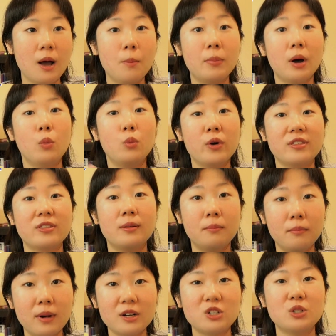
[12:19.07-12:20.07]
but with a
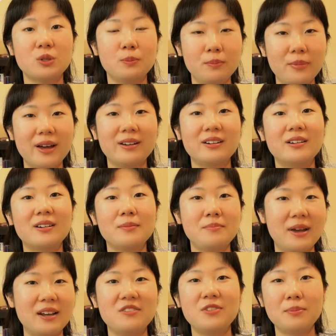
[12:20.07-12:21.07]
much better
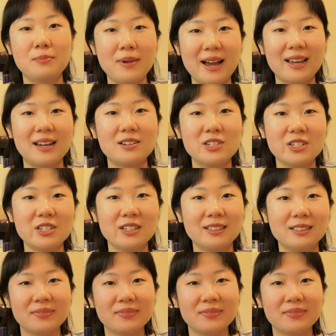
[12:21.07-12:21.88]
benefit package.